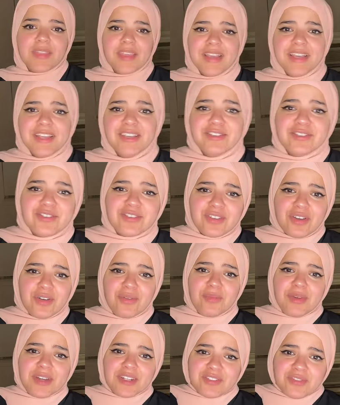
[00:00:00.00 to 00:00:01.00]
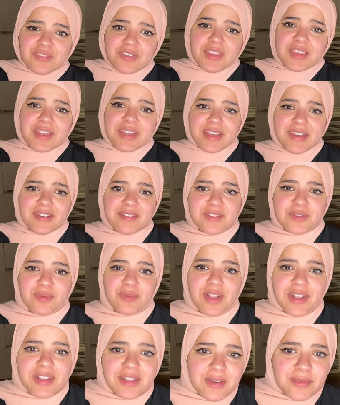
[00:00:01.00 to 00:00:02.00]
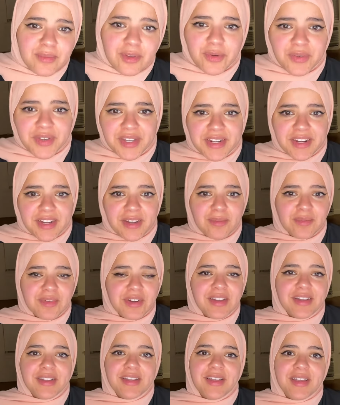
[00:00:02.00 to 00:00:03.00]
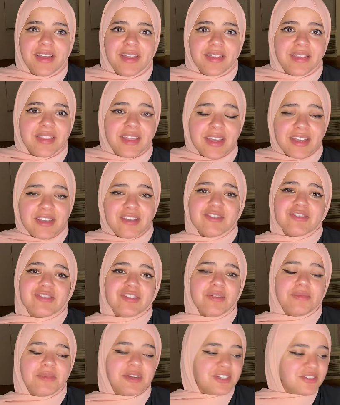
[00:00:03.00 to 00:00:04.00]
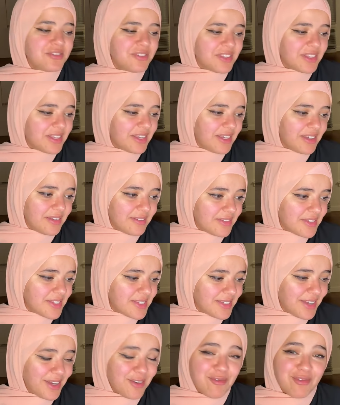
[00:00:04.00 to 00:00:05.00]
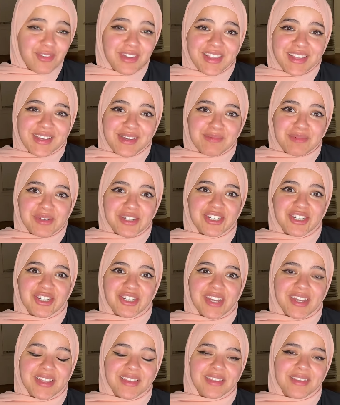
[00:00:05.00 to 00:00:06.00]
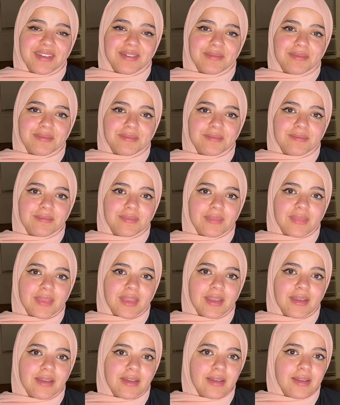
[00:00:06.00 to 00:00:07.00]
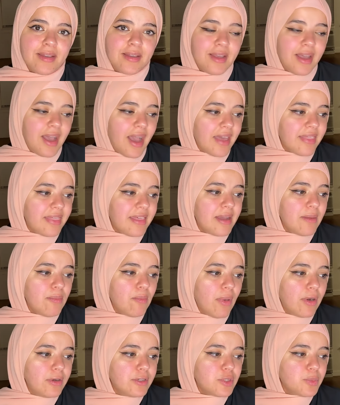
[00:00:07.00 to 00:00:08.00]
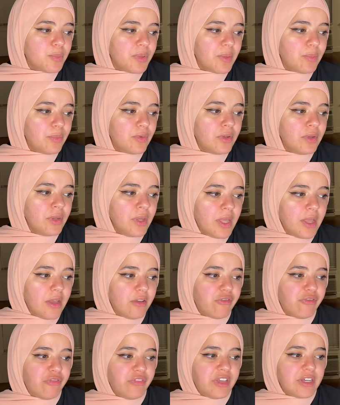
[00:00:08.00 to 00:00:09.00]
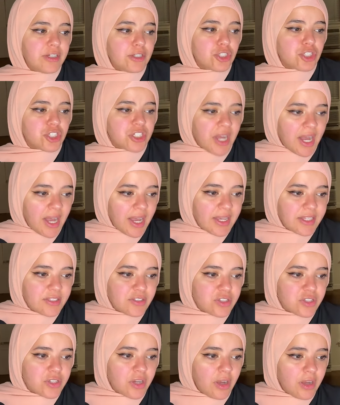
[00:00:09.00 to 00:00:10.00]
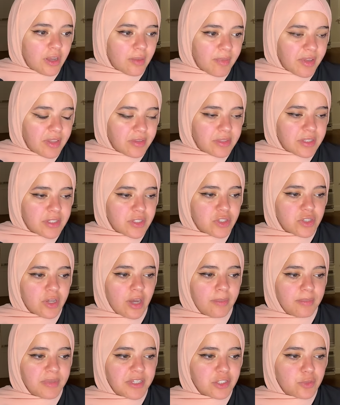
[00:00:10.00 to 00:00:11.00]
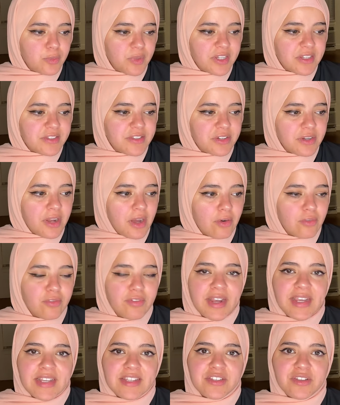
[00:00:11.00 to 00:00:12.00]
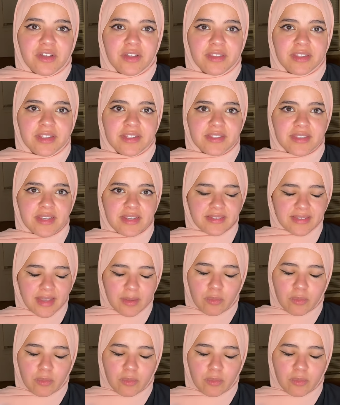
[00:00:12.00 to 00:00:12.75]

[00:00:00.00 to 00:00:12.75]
Thank you so much for the gifts. Welcome, Queen Amra. And thank you so much for the gifts. I really appreciate them. I think most people feel shy to talk about these topics because they're not raised on these things.